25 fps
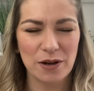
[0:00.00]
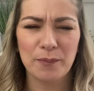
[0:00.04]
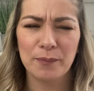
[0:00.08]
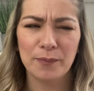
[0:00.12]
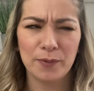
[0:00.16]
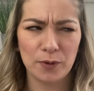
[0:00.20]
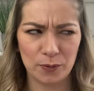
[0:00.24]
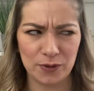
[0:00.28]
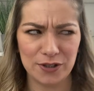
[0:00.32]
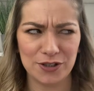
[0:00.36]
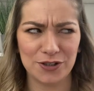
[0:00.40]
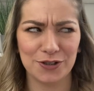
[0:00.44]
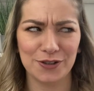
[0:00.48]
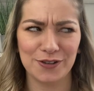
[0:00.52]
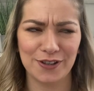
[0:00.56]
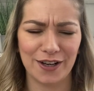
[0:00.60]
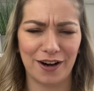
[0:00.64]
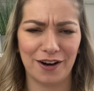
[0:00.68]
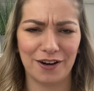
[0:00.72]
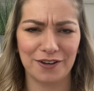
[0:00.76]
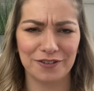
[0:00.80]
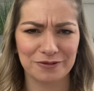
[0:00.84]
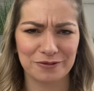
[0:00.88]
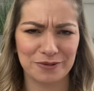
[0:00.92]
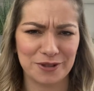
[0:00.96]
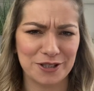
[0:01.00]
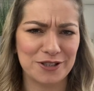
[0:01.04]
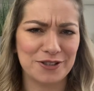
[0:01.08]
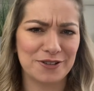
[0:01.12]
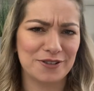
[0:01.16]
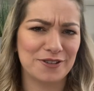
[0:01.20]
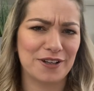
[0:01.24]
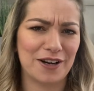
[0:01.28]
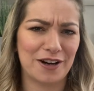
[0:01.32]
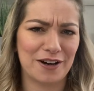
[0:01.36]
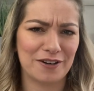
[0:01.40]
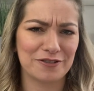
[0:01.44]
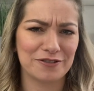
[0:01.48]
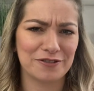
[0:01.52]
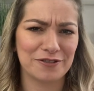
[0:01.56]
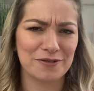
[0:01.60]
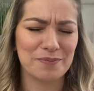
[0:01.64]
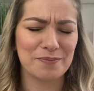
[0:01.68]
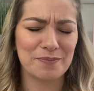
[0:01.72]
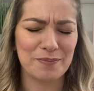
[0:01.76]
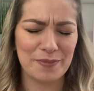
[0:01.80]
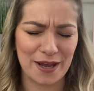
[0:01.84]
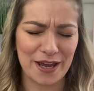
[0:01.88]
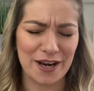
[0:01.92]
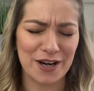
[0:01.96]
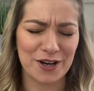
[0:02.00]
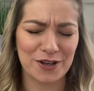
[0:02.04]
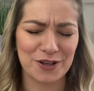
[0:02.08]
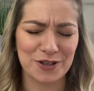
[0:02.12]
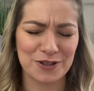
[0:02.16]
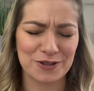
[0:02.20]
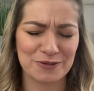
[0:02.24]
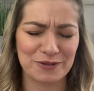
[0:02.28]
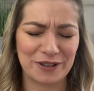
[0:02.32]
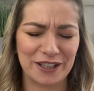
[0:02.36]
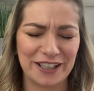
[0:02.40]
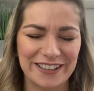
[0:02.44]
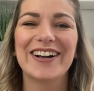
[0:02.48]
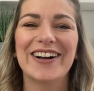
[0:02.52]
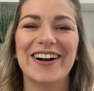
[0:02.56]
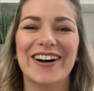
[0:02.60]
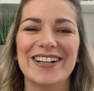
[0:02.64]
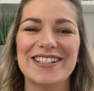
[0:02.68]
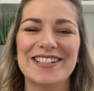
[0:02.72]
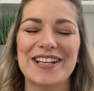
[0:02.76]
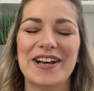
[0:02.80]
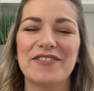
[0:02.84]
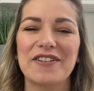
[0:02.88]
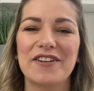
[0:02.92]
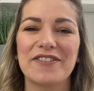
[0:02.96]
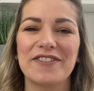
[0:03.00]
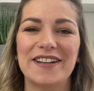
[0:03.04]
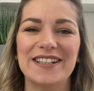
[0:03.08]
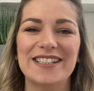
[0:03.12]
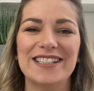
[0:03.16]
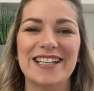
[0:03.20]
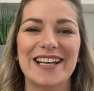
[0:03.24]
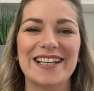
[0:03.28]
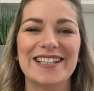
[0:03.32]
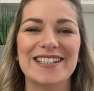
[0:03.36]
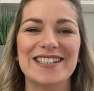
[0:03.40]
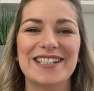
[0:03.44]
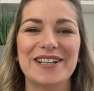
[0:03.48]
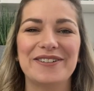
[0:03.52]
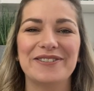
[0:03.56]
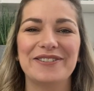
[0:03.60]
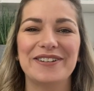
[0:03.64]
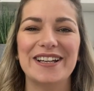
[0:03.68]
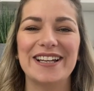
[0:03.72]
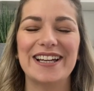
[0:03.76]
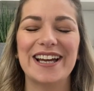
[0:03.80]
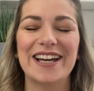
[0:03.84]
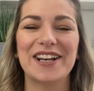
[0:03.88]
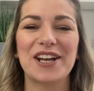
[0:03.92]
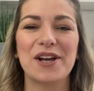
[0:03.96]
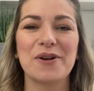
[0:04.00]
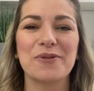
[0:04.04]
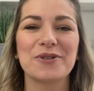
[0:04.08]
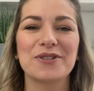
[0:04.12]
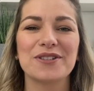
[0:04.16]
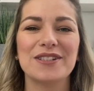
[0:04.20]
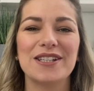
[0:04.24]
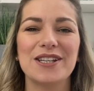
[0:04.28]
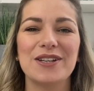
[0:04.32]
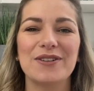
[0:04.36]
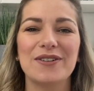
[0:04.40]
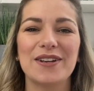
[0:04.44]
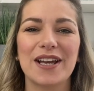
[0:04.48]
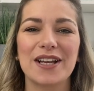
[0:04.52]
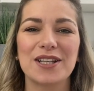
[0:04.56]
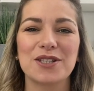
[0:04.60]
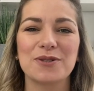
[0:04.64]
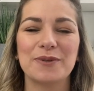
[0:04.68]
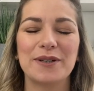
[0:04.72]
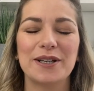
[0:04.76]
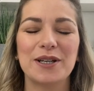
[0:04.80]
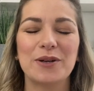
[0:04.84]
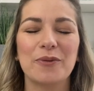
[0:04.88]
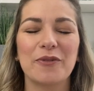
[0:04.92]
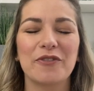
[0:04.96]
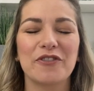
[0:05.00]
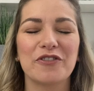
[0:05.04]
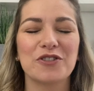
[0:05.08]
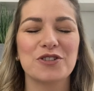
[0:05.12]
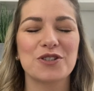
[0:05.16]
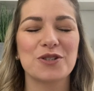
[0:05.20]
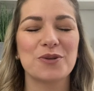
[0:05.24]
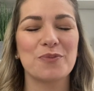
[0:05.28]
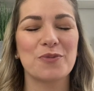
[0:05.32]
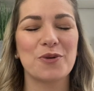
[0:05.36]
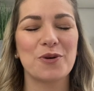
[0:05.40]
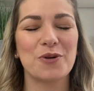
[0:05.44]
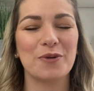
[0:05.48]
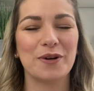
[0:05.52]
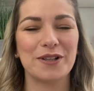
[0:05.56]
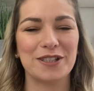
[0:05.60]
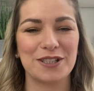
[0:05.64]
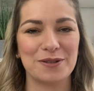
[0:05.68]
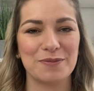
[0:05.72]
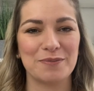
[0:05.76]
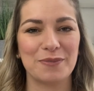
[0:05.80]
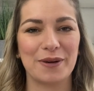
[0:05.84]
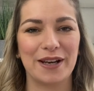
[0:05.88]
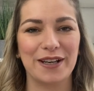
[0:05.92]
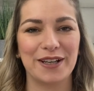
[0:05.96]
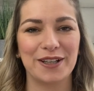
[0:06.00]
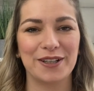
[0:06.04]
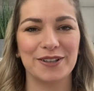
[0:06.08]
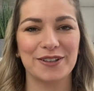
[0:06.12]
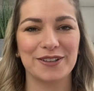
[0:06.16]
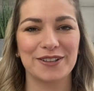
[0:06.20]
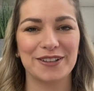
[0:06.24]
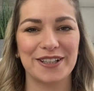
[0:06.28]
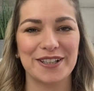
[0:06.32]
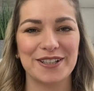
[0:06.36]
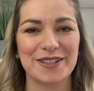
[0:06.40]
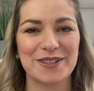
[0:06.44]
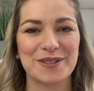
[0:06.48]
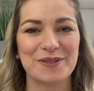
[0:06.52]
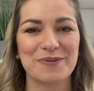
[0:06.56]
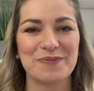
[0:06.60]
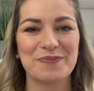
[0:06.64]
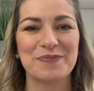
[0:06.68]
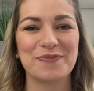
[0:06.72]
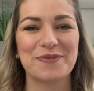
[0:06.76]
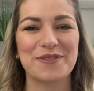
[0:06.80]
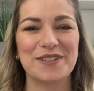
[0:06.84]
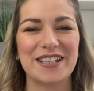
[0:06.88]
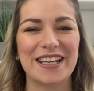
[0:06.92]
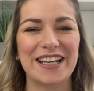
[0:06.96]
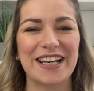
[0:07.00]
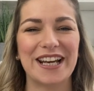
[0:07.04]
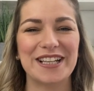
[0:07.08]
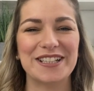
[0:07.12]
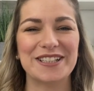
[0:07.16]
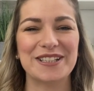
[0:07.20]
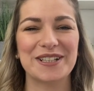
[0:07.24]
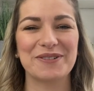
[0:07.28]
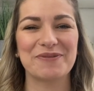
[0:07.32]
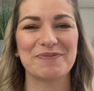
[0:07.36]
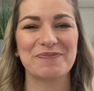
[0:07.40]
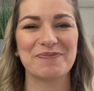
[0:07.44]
But we do laugh, but in a good way. Guys, have a fantastic week, and I will see you next week for some more wedding planning goodness. See you later.